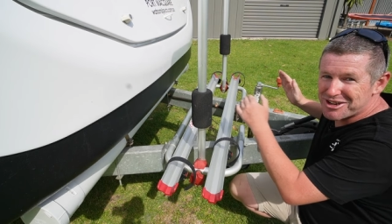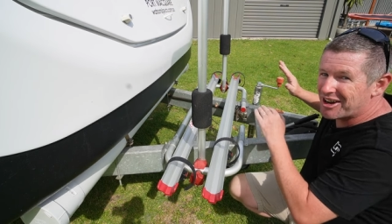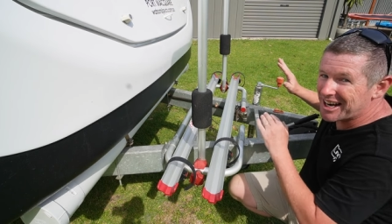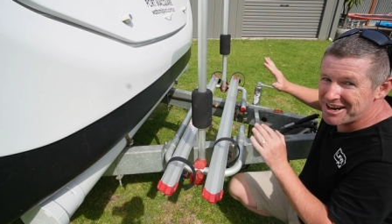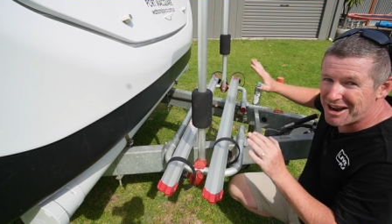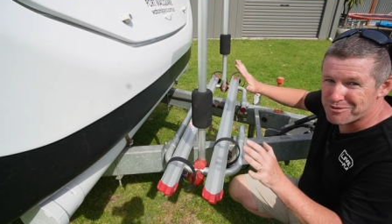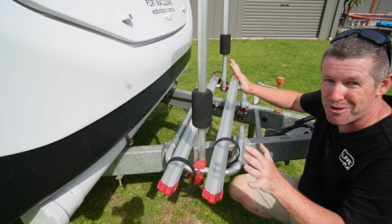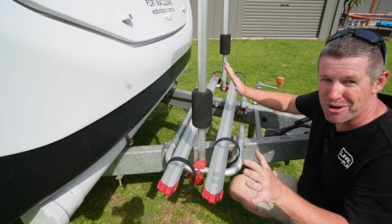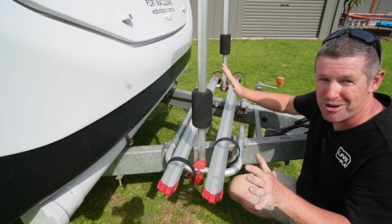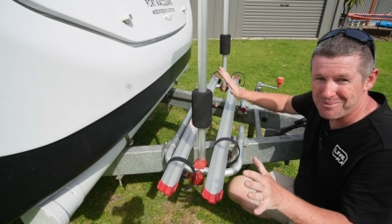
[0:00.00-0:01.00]
got enough
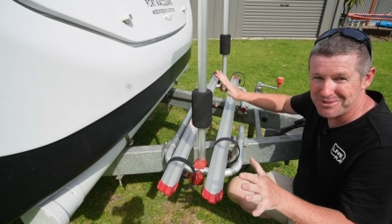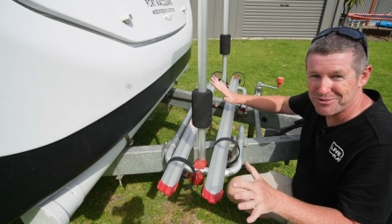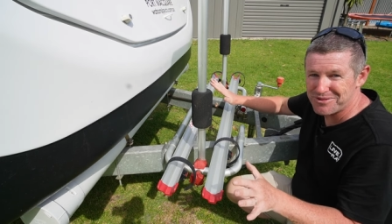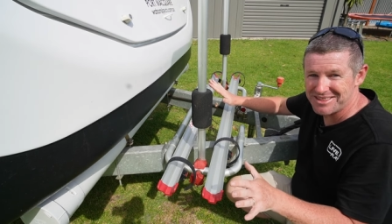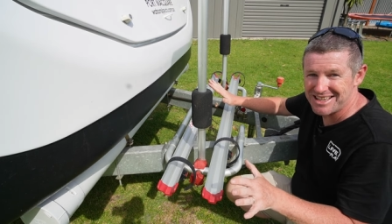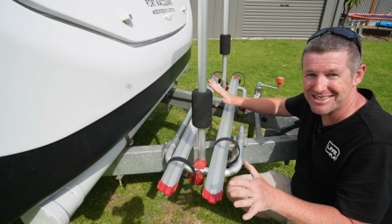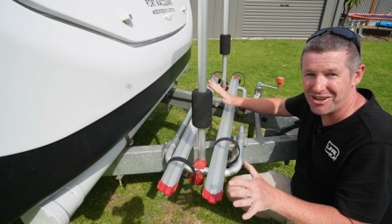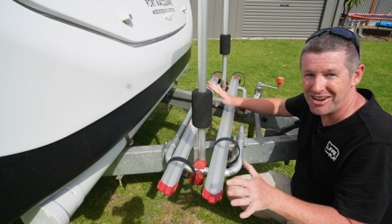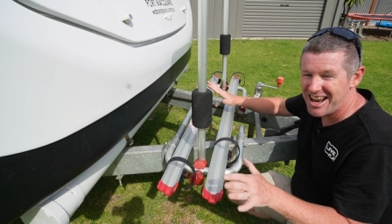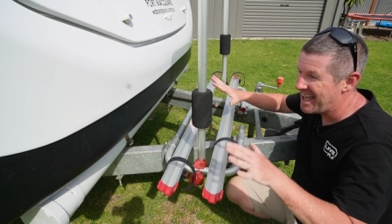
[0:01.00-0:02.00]
room to fit this
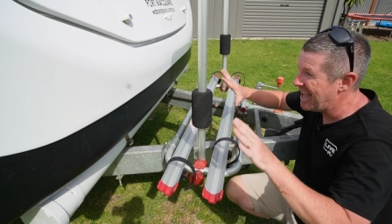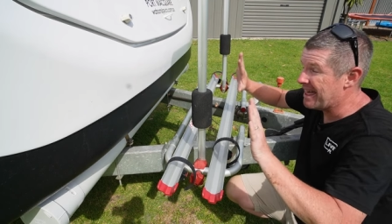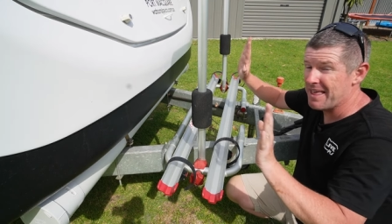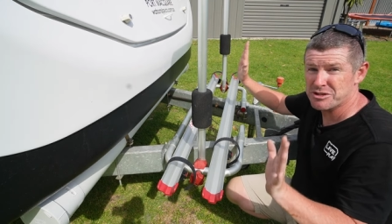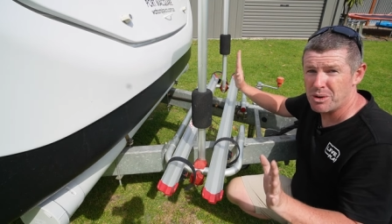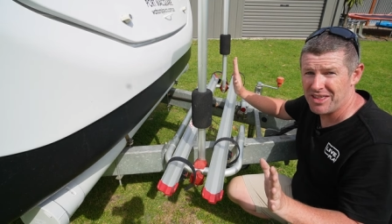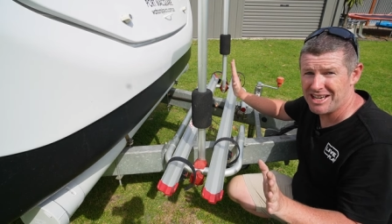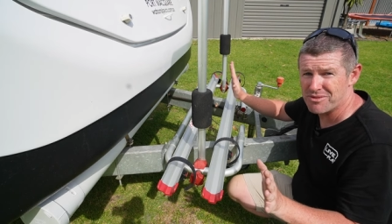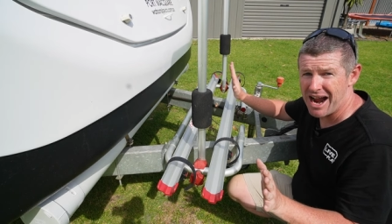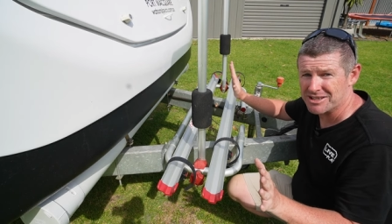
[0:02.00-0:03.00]
on, and that's why
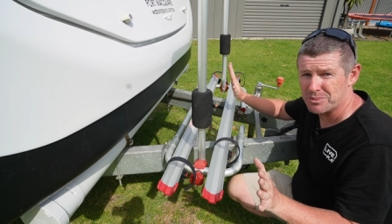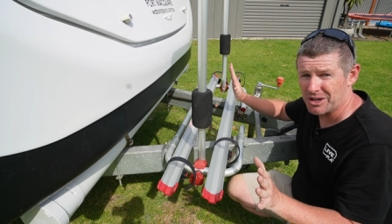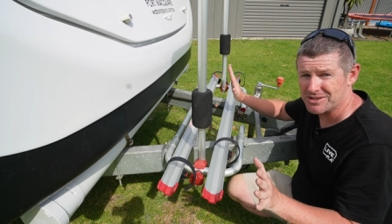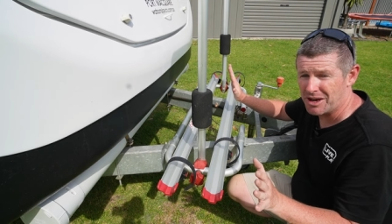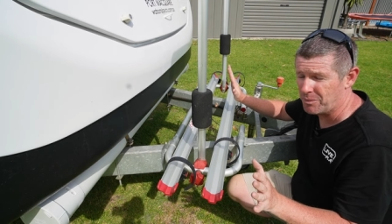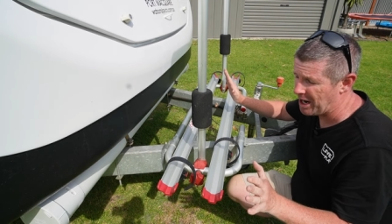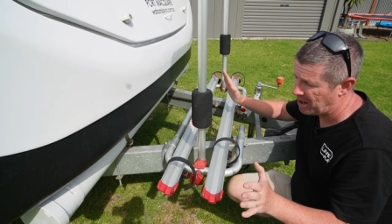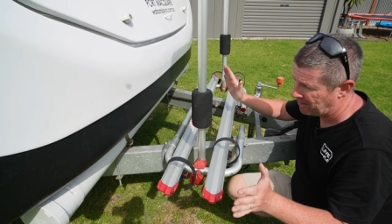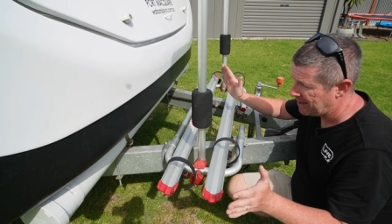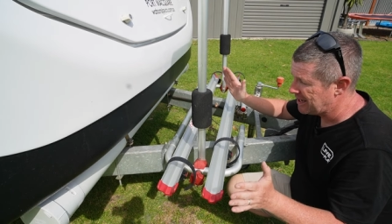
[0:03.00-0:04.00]
these racks work so well.